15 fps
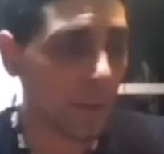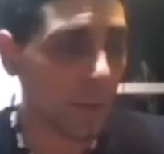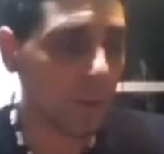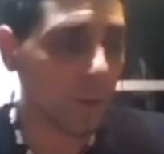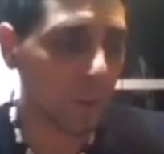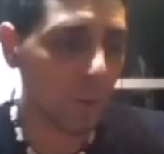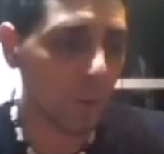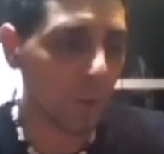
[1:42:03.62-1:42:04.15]
a
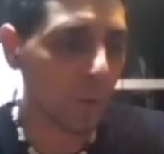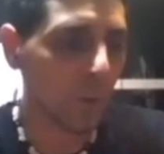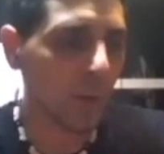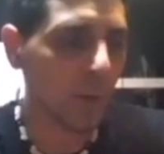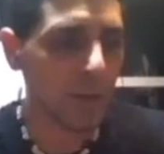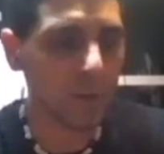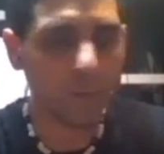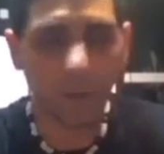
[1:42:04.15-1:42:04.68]
worldwide
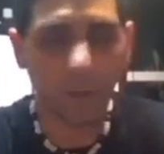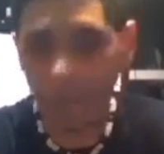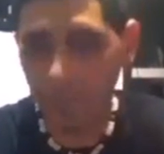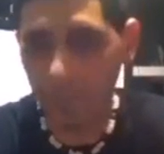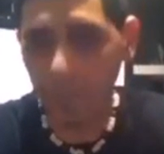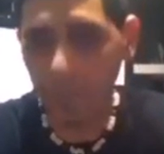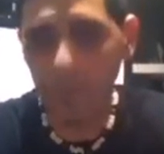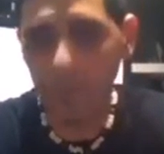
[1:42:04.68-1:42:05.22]
event.
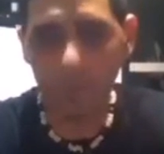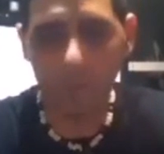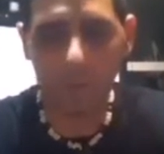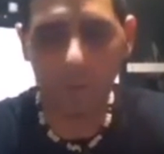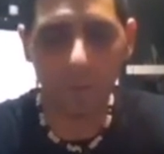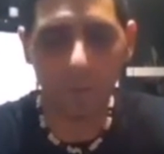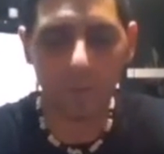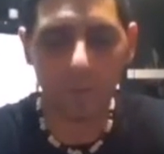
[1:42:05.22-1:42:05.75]

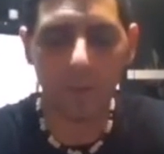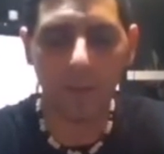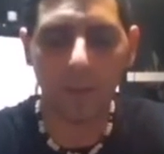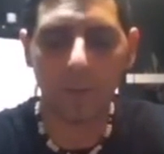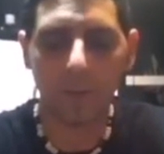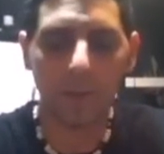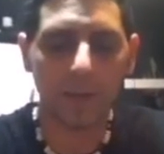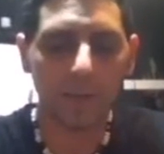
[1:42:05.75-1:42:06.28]
Okay, but
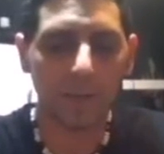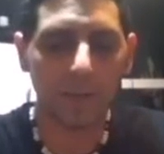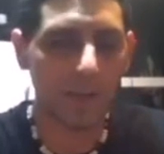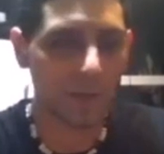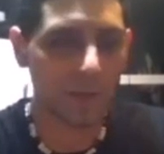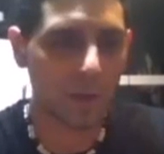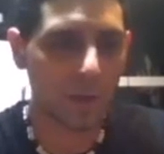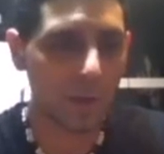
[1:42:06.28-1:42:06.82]
I've got to
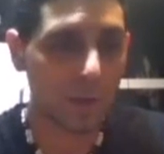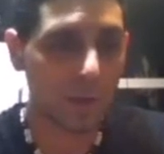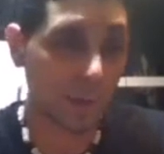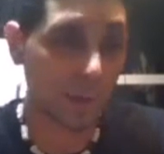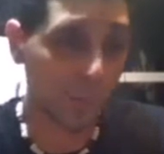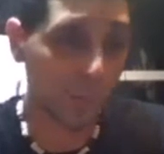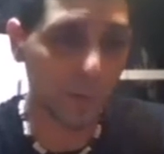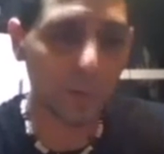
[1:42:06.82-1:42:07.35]
start
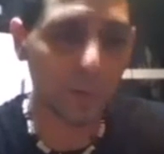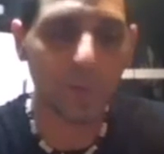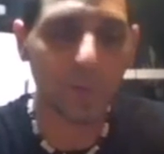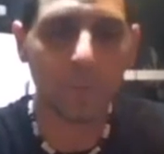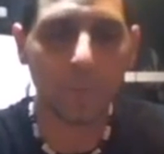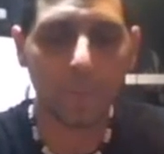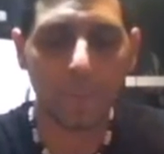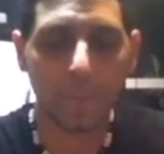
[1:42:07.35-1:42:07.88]
somewhere,
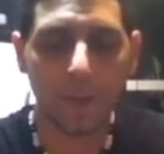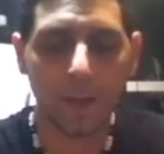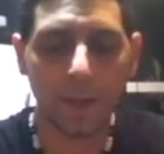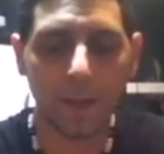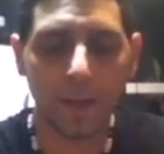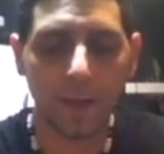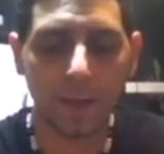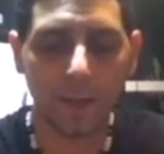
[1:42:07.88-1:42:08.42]

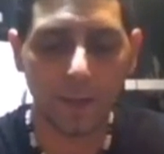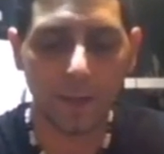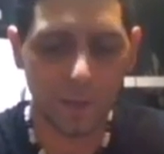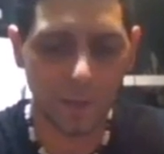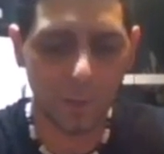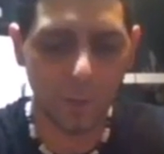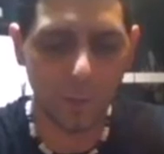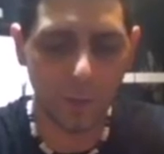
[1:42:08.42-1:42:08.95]
and that
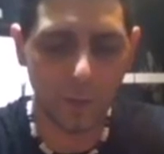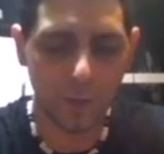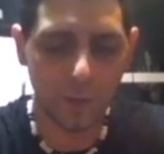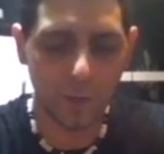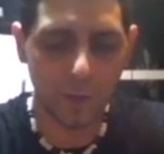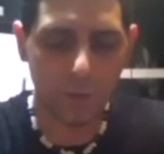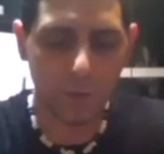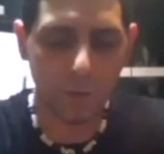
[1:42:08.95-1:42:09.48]
somewhere is going
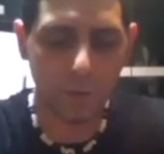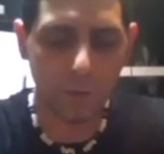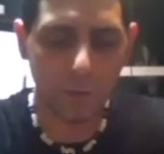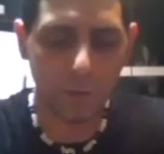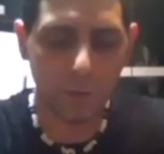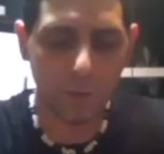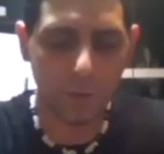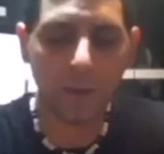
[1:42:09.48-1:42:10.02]
to be
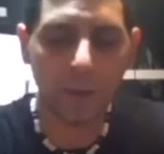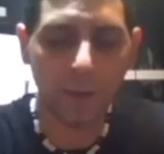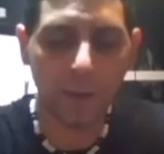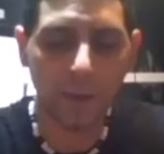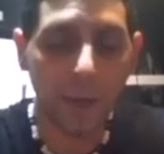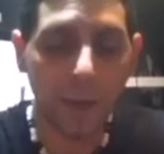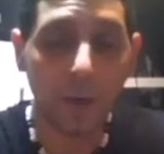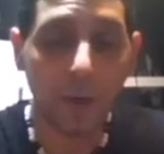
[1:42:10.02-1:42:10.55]

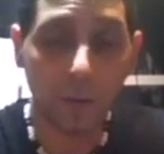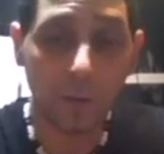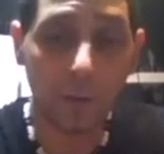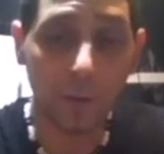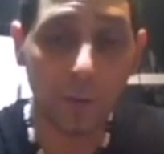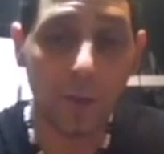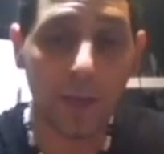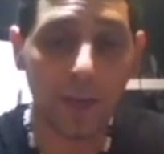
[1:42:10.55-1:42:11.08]
here in the
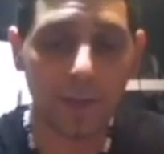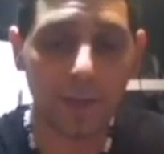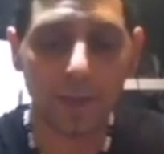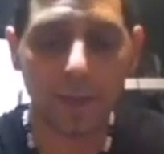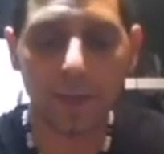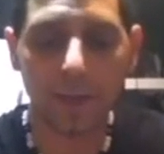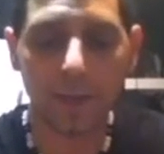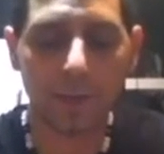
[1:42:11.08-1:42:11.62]
United
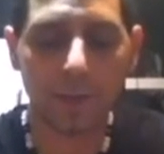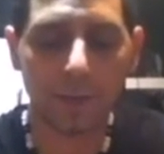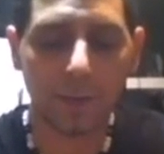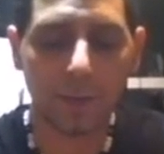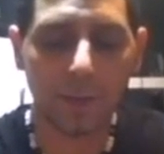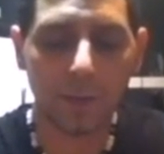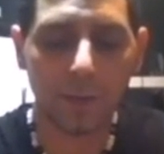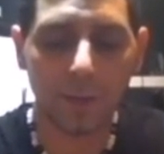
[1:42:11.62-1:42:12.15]
States.
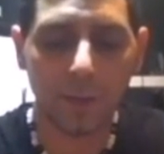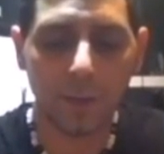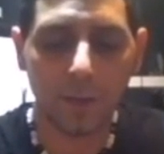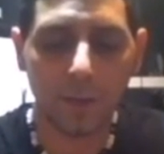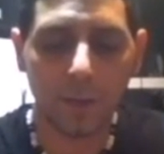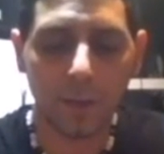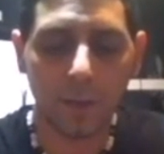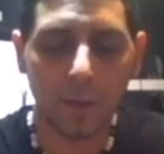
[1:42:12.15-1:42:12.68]

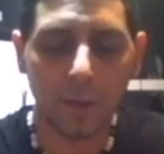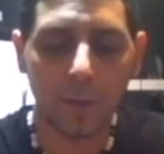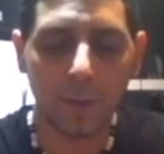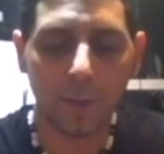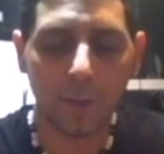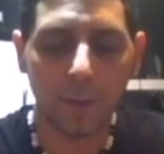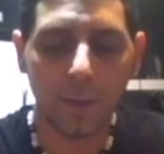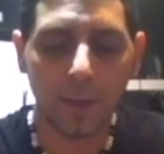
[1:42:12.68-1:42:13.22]

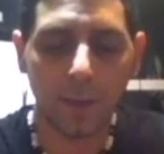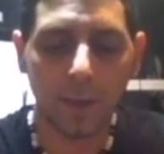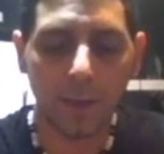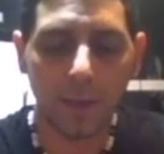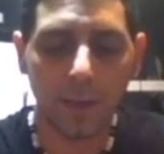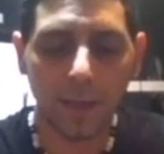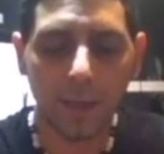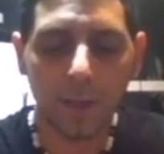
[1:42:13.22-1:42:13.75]
I
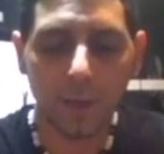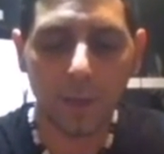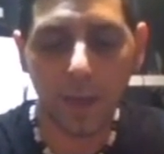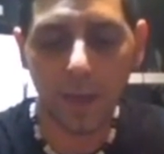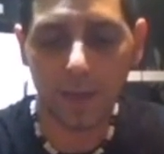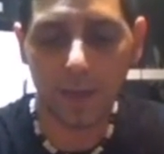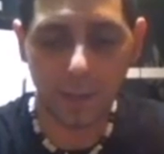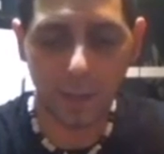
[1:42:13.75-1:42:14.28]
need your
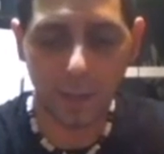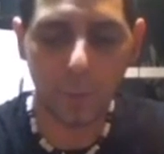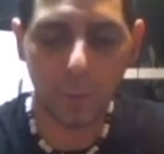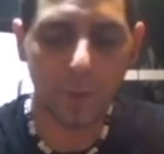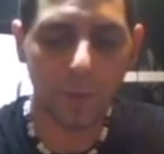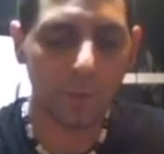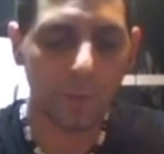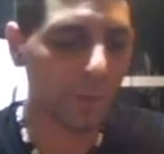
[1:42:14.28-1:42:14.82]
guys'
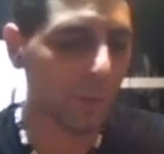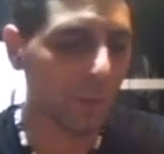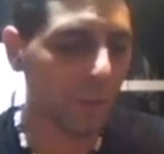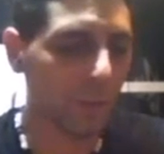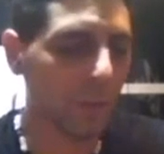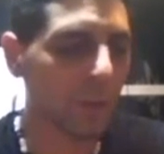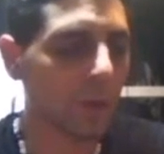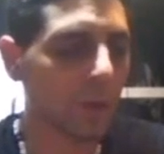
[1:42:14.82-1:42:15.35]
help if
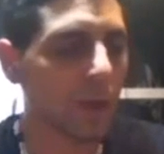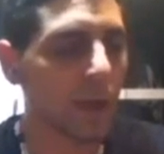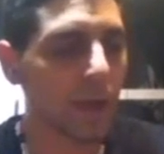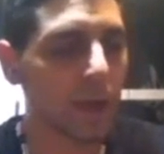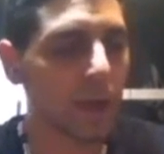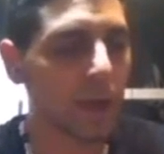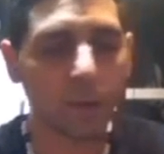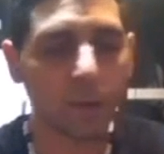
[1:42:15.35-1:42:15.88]
you're
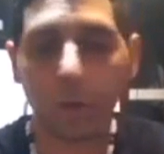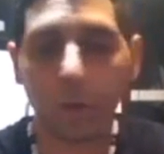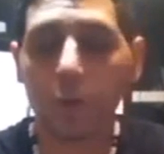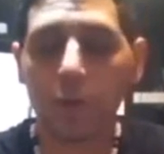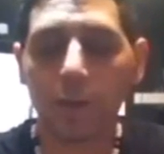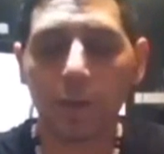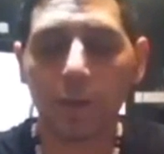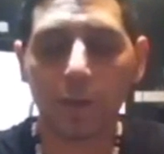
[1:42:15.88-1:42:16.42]
creating or
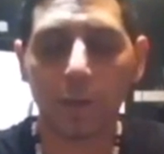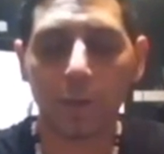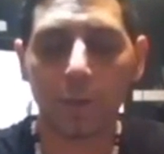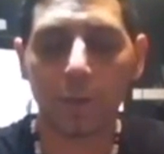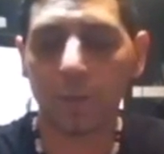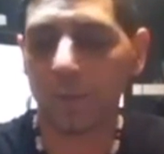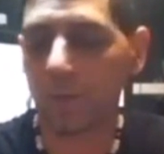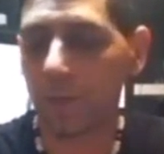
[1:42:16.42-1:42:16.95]
using some of
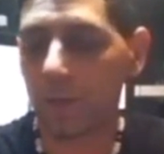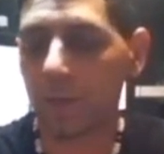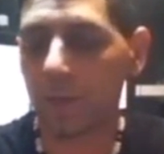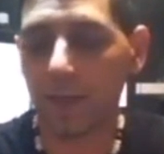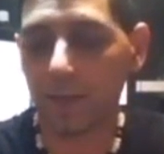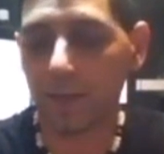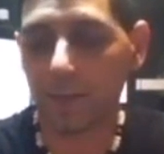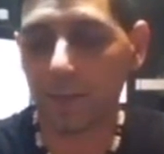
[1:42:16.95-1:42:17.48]
the
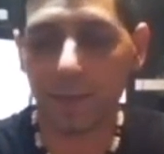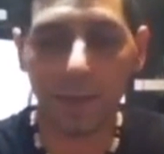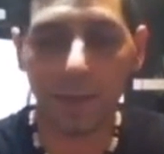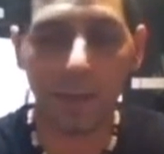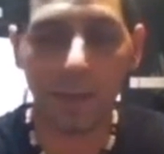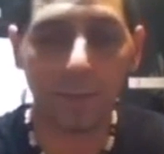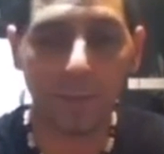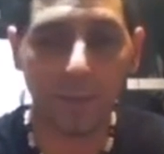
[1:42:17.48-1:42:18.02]
devices that I've
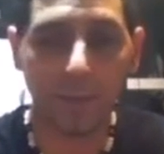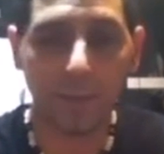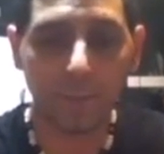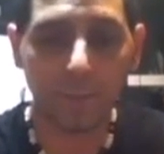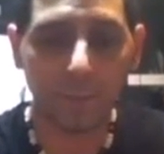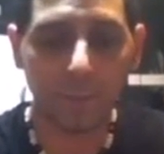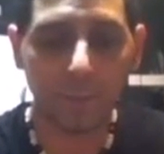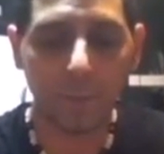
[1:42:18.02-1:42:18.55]
made.
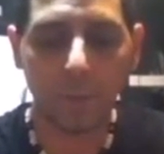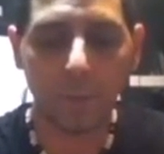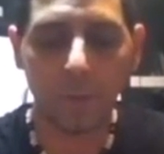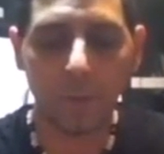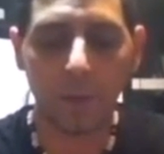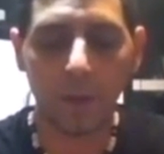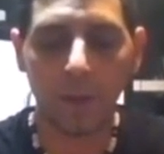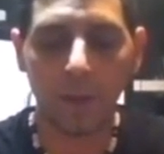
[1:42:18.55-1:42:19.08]

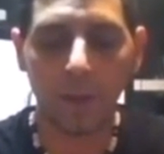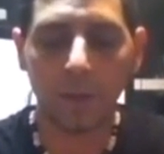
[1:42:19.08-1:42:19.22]
Okay,